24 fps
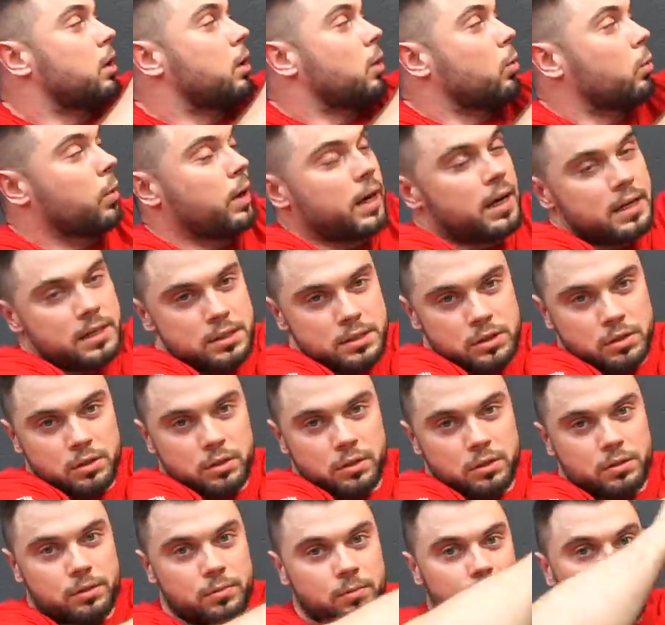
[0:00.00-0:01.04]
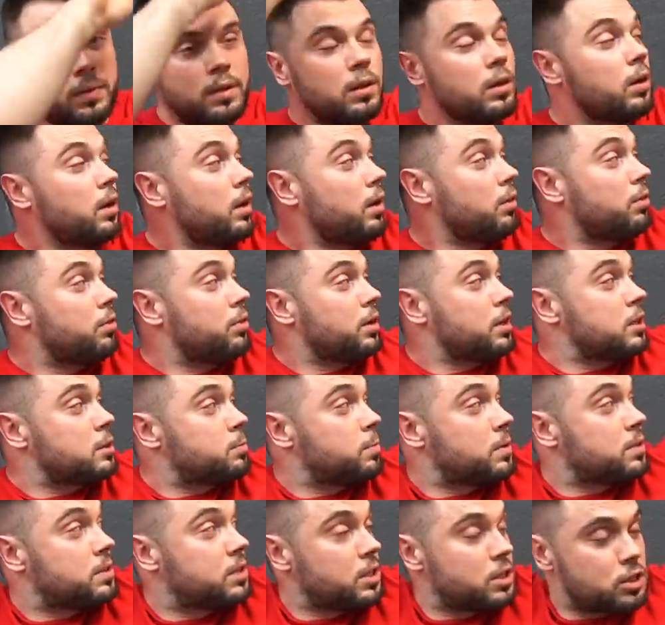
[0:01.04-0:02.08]
Why it's good? in this
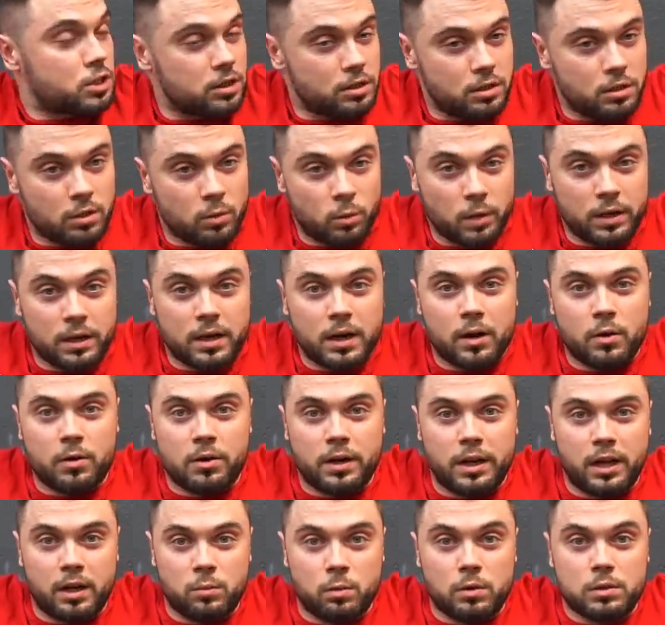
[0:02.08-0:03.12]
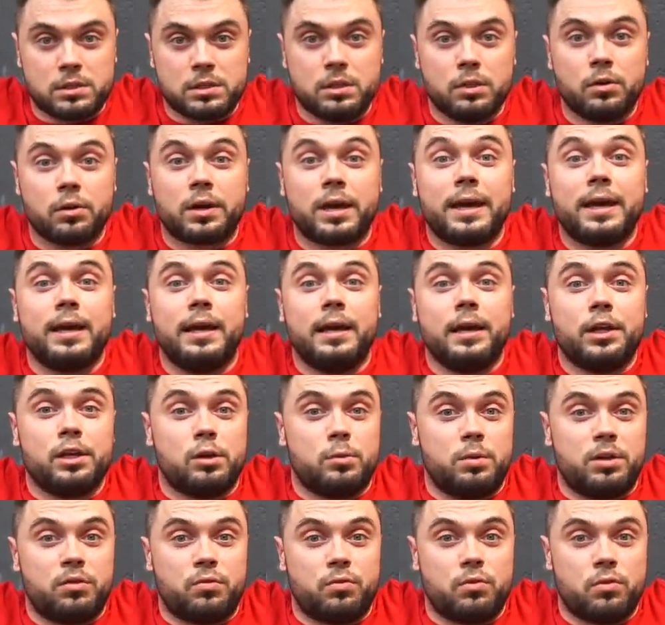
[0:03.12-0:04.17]
position, when our elbows look a little
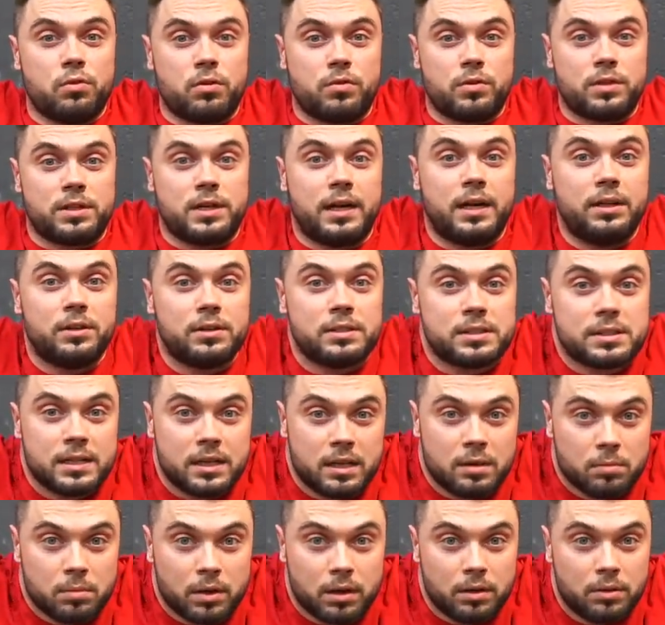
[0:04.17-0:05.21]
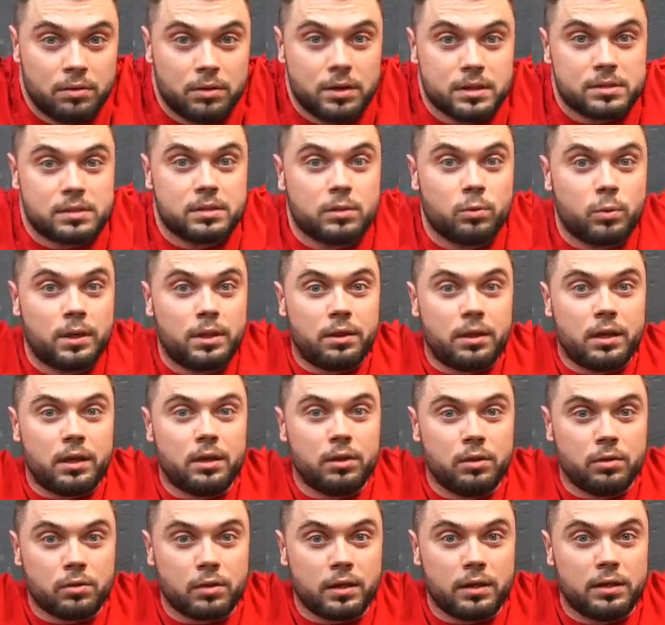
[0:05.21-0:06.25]
bit forward, I don't say about this, when they
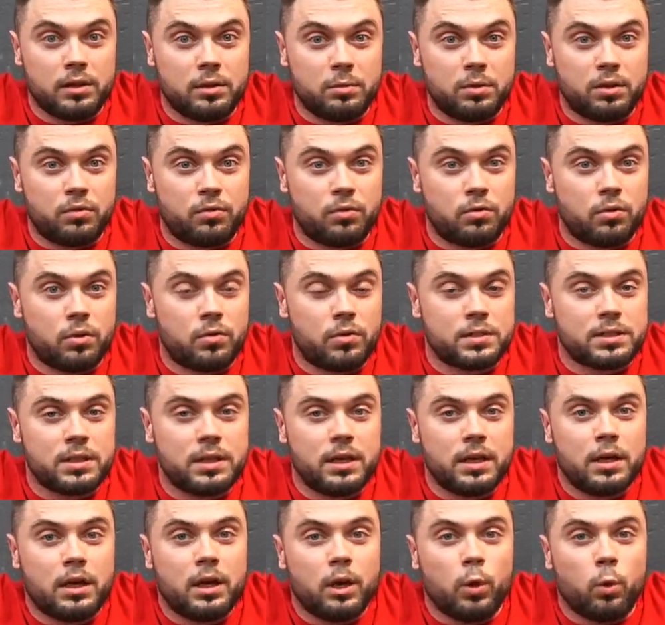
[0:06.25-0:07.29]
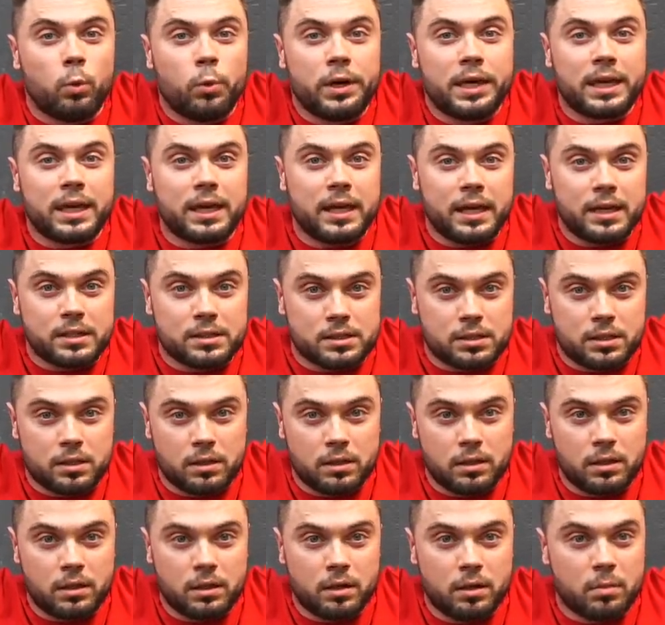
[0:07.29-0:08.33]
look a little bit forward, we can't
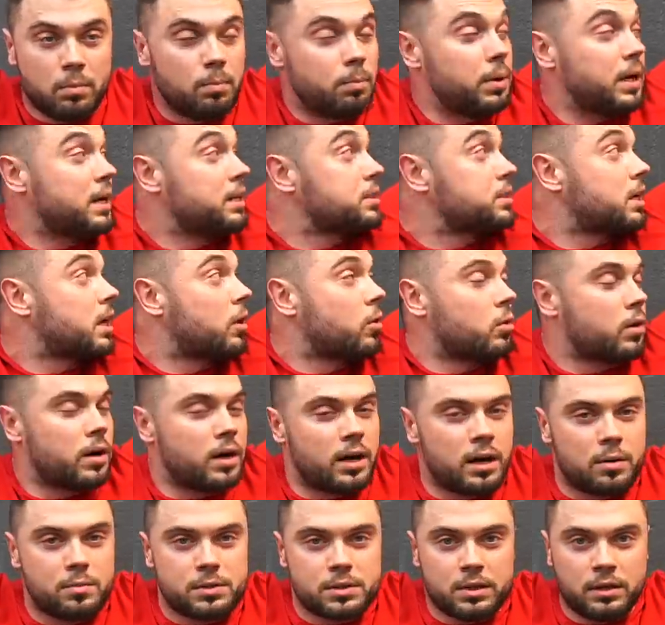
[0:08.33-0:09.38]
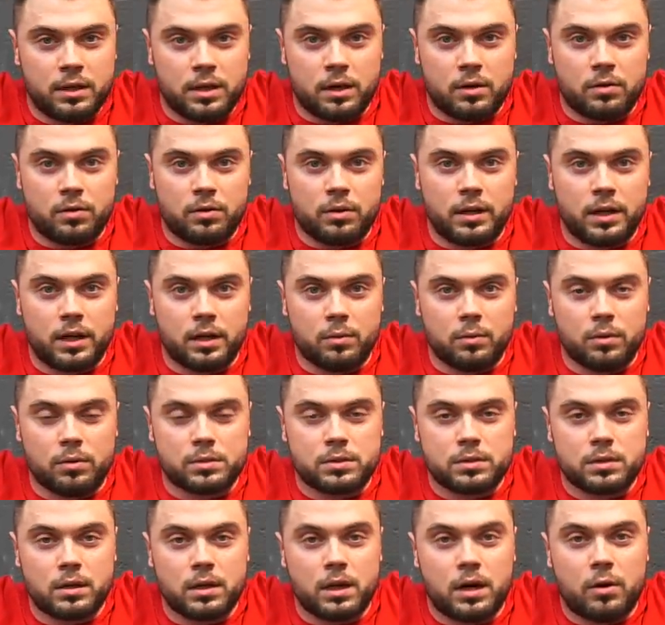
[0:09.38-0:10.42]
bend our arms in our
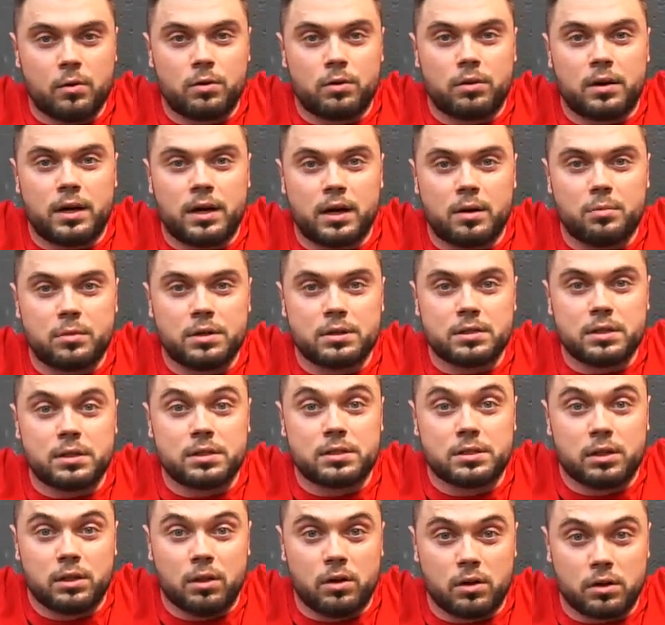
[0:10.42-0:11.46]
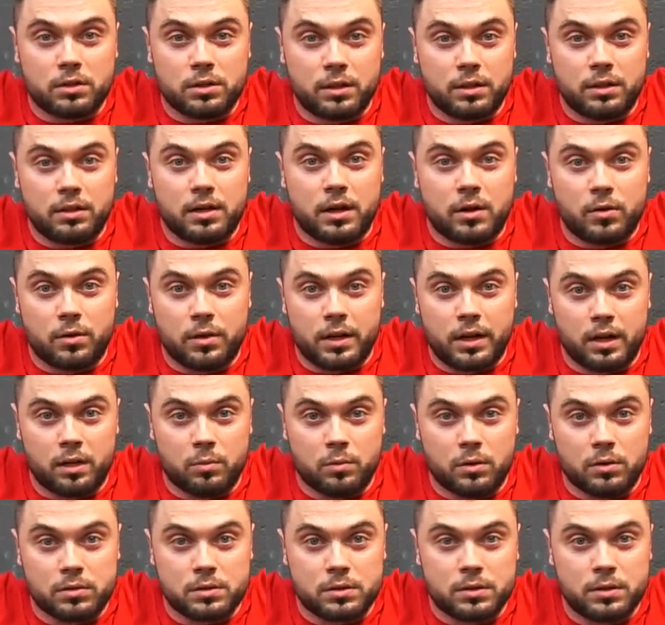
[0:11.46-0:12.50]
elbows. Our arms is locked in our
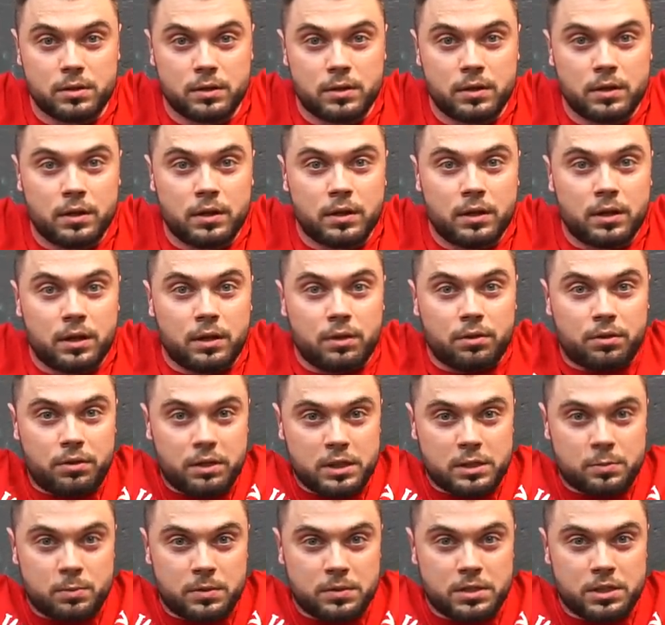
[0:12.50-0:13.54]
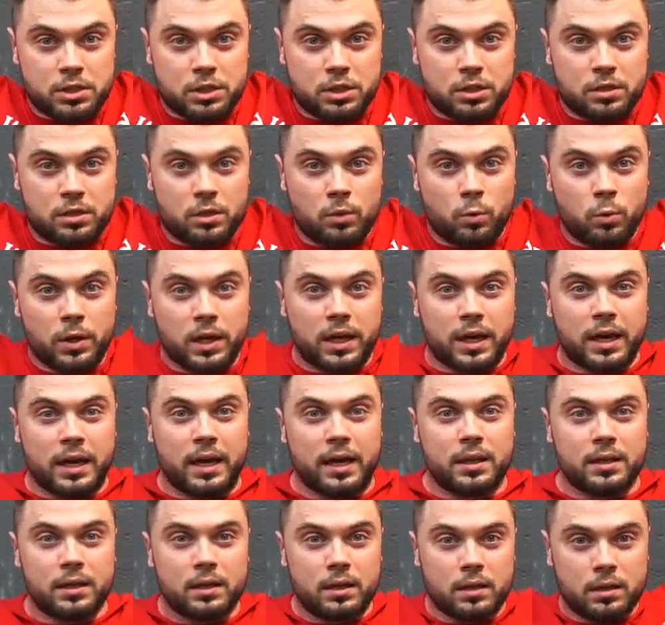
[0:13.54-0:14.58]
elbows. In this position, we
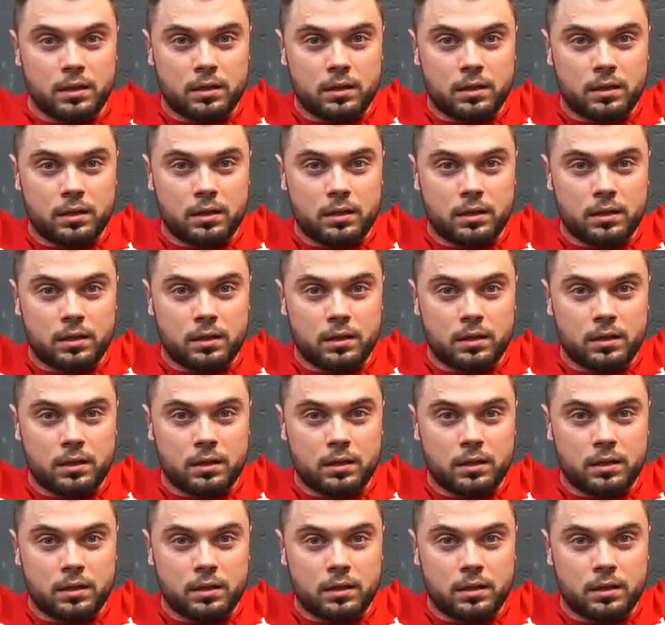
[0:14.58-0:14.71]
can.